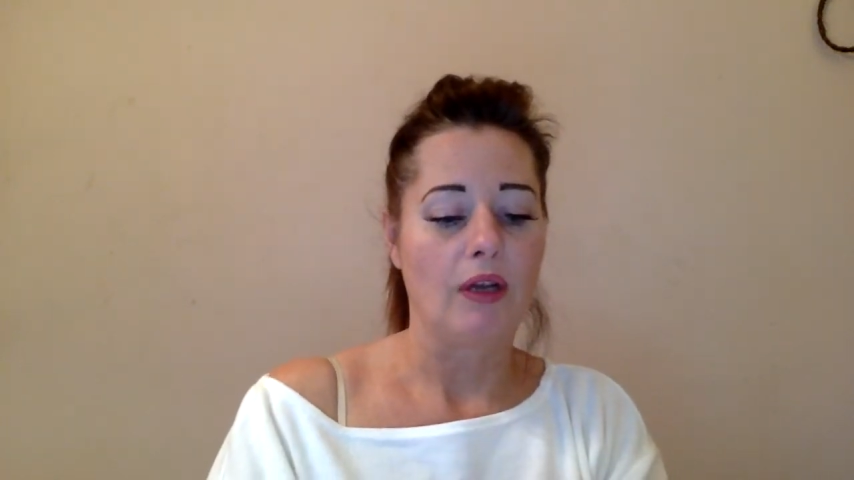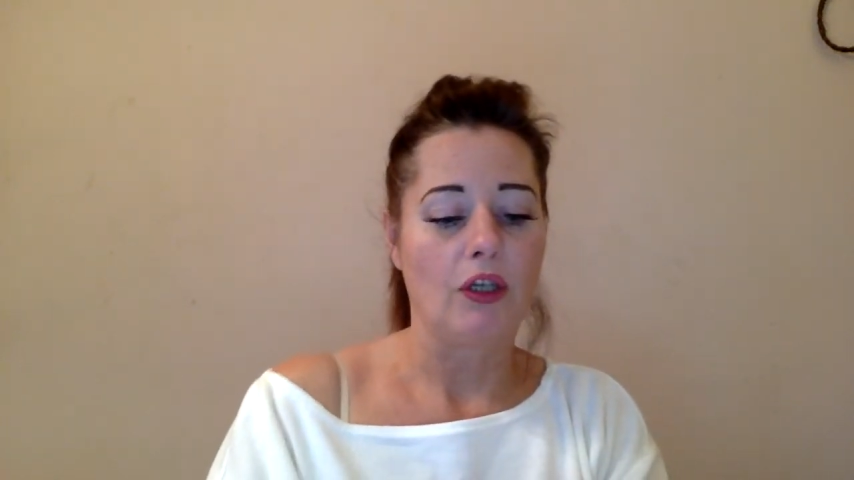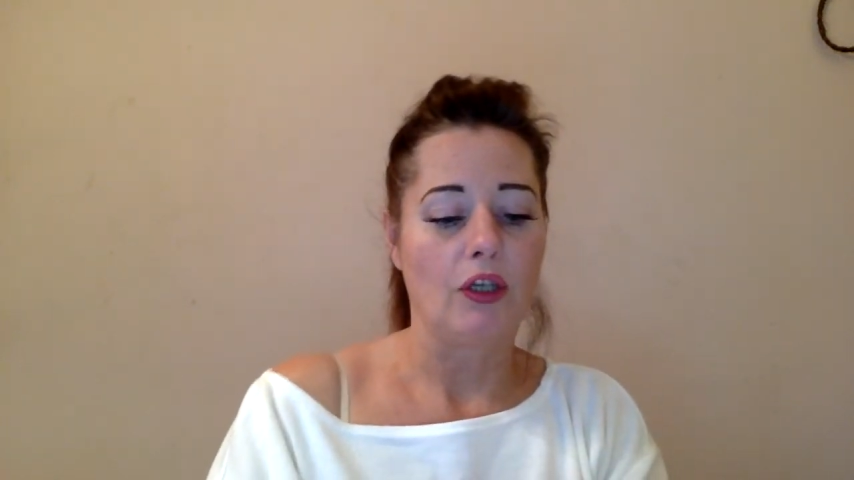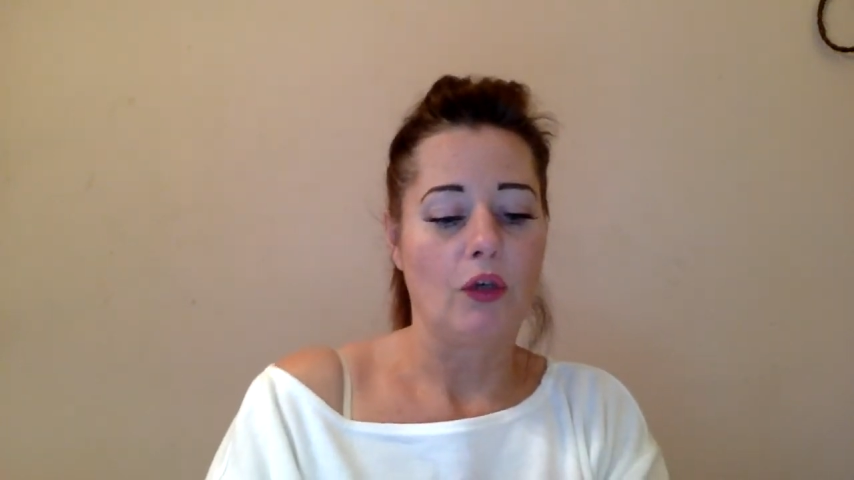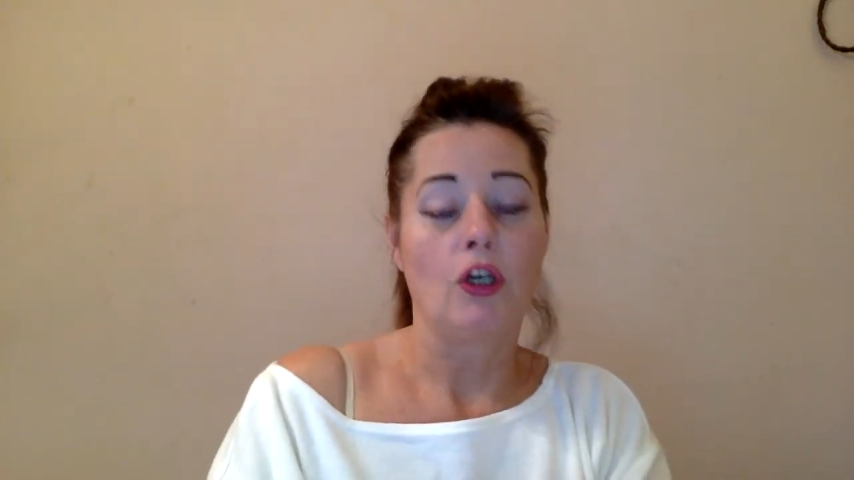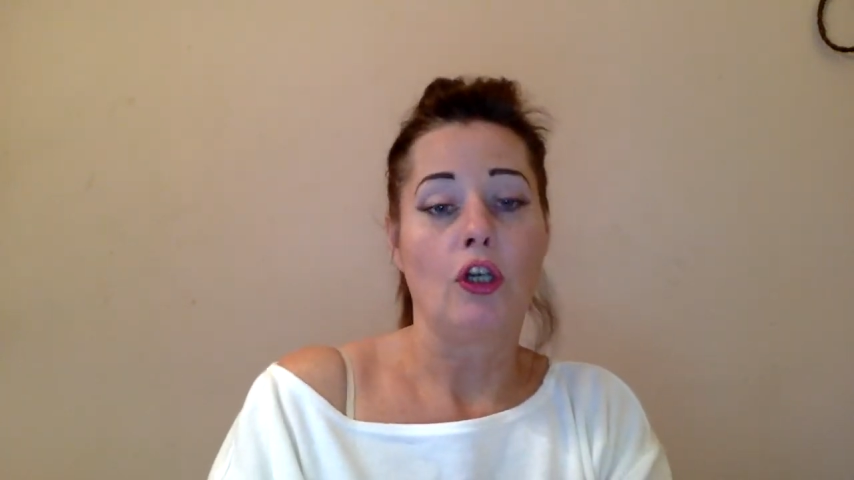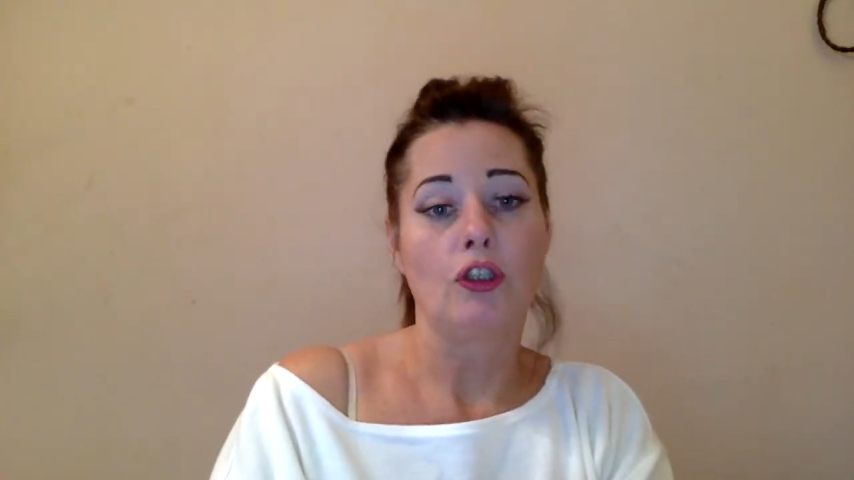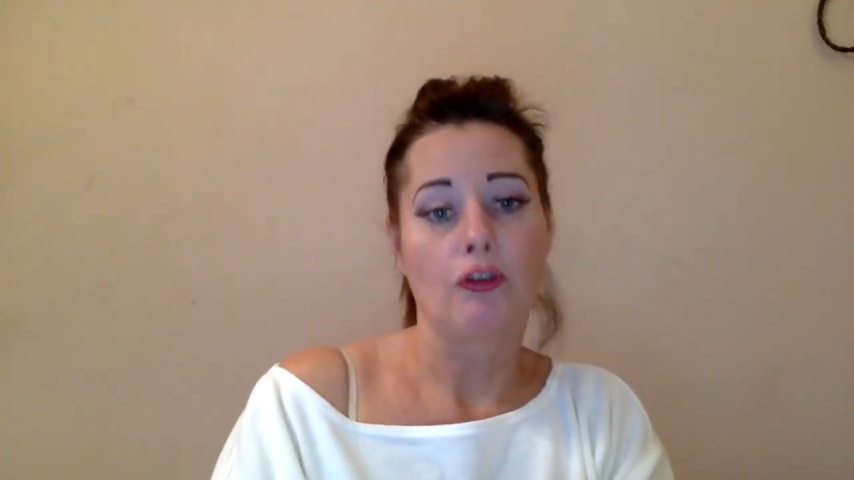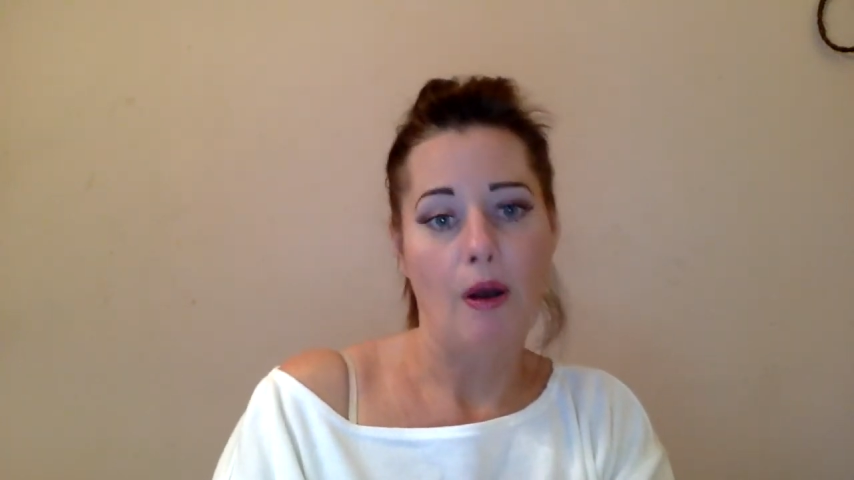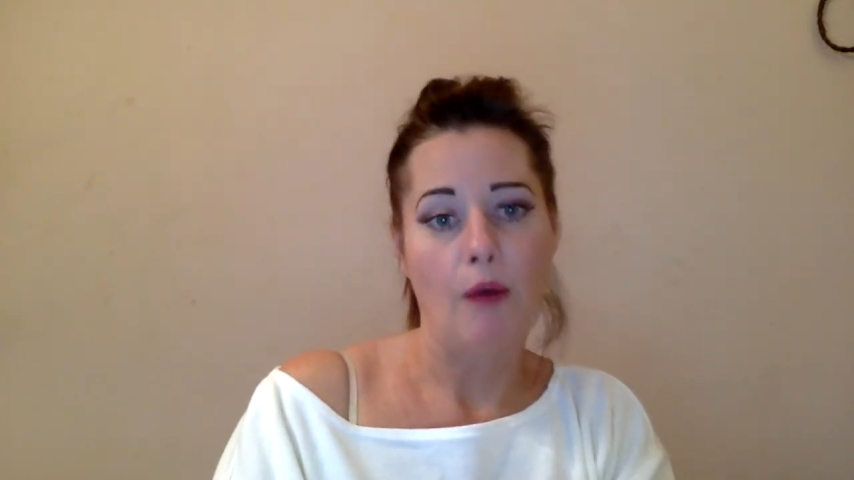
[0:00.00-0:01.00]
you can
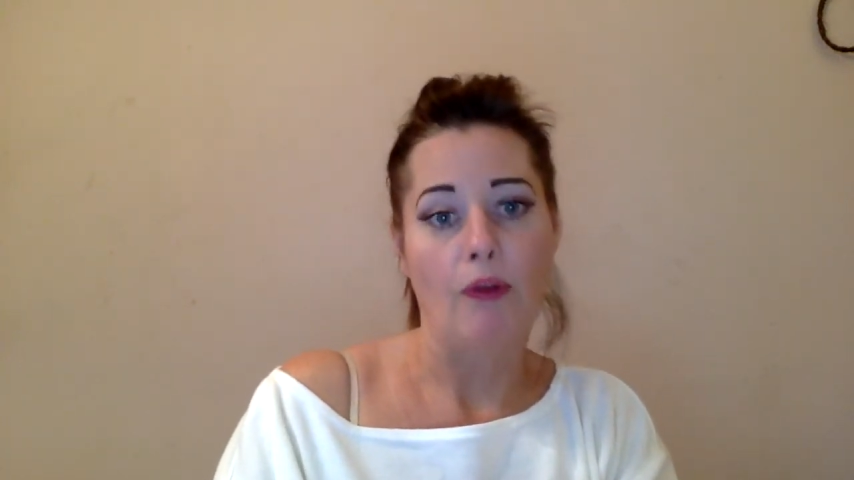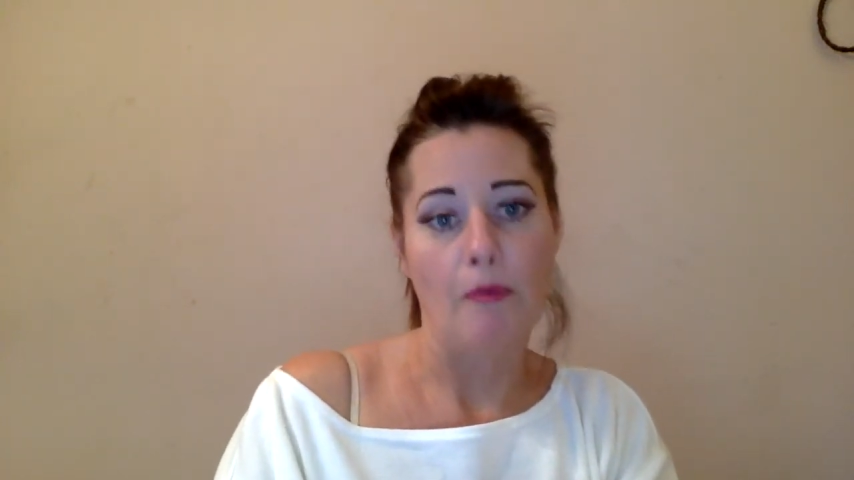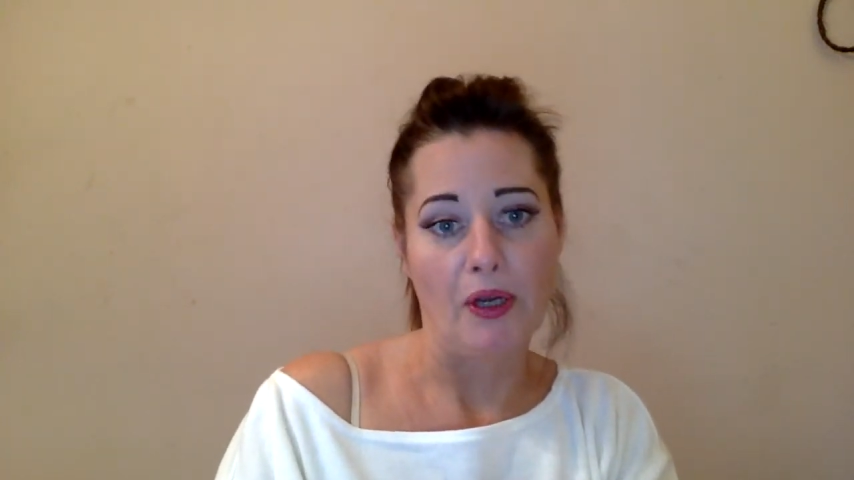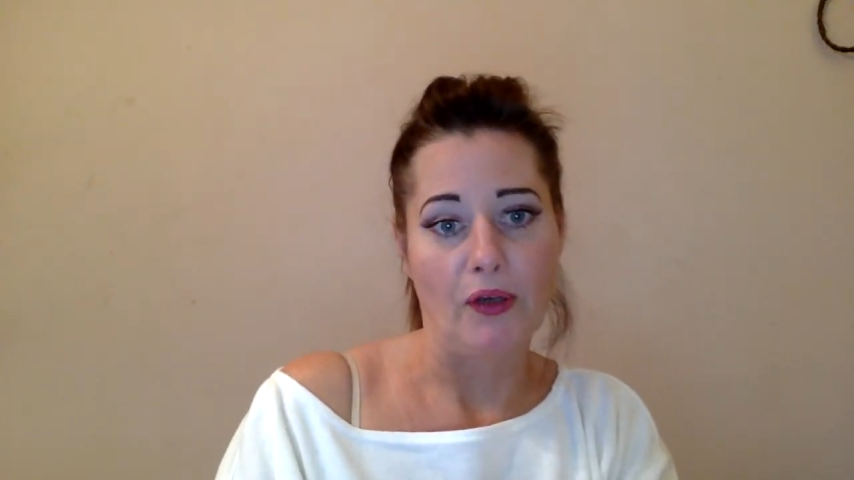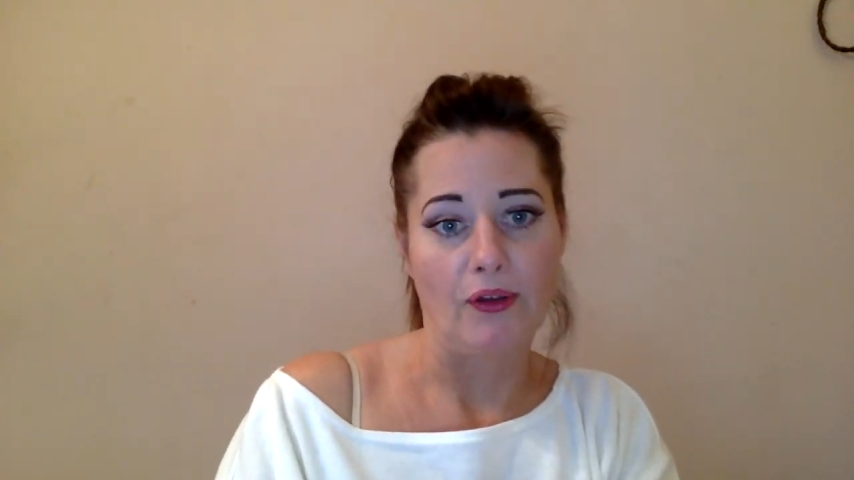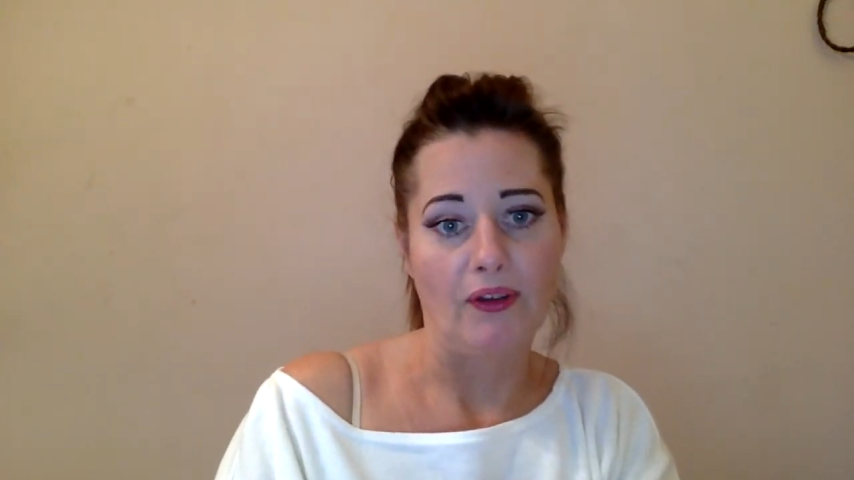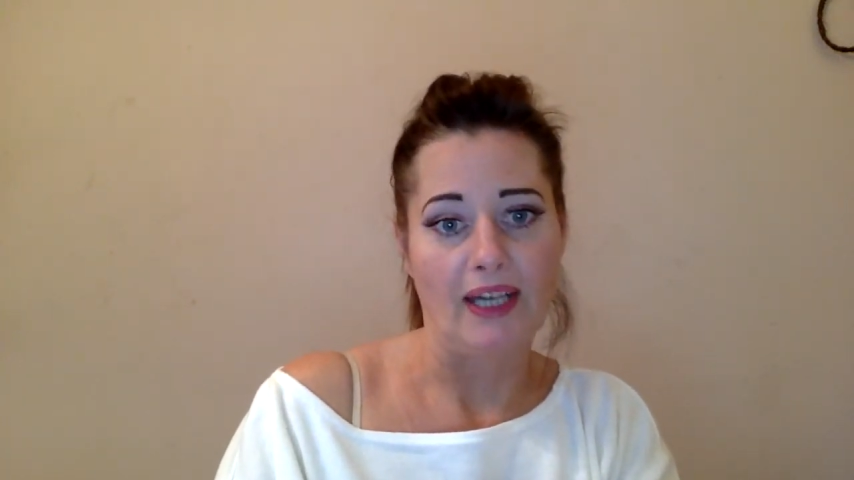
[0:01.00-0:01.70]
control the mousse.